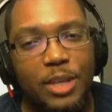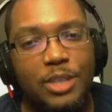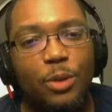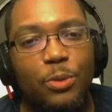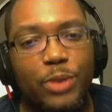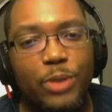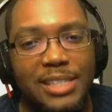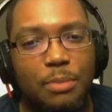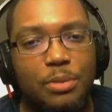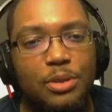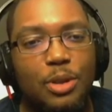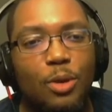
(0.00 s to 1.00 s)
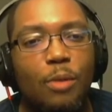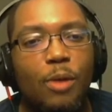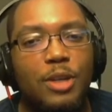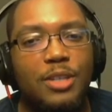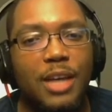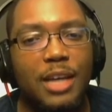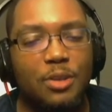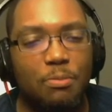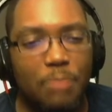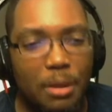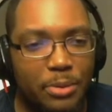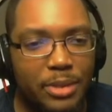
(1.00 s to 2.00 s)
So this episode, we want you guys to
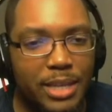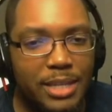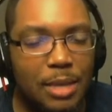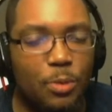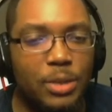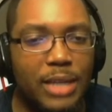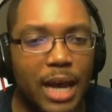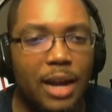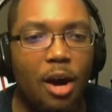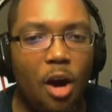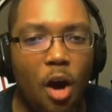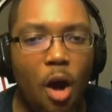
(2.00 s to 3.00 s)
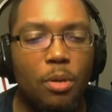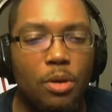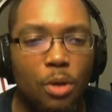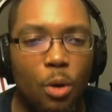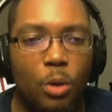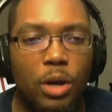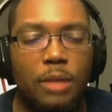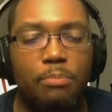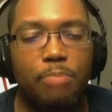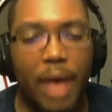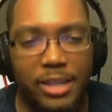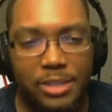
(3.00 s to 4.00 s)
remember that we're not horrible,
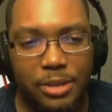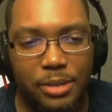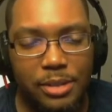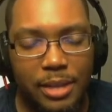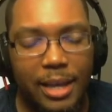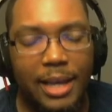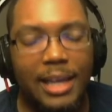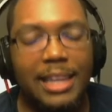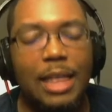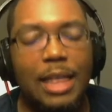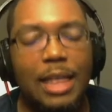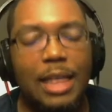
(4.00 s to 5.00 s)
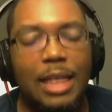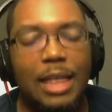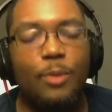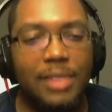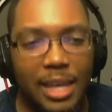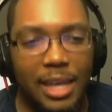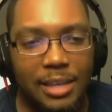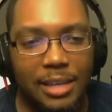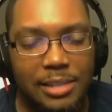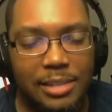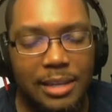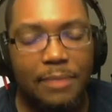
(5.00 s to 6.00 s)
cold-hearted bastards. That we do like
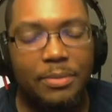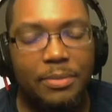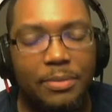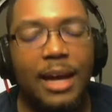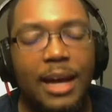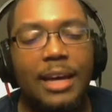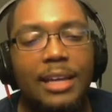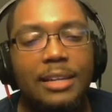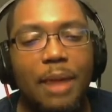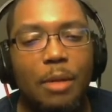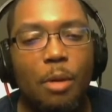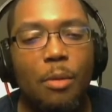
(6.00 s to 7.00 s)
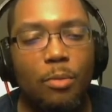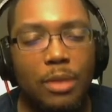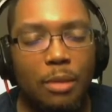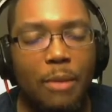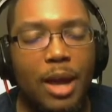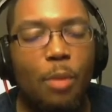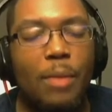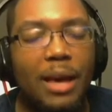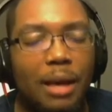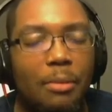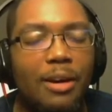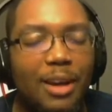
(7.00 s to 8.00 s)
things, no matter what may
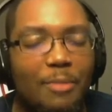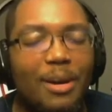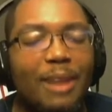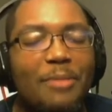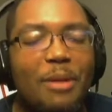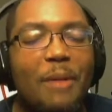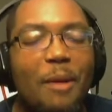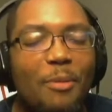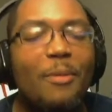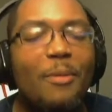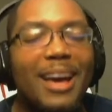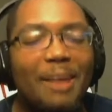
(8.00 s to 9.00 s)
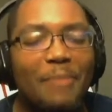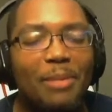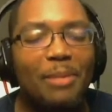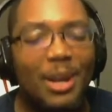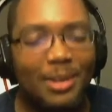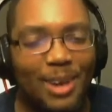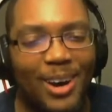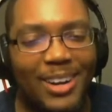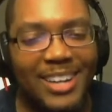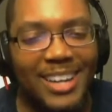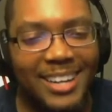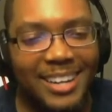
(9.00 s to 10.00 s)
come up later
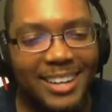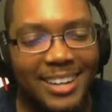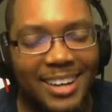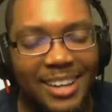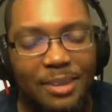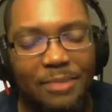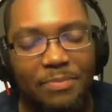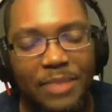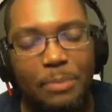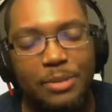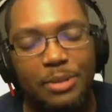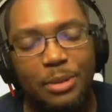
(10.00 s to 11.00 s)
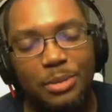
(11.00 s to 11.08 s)
on in other episodes.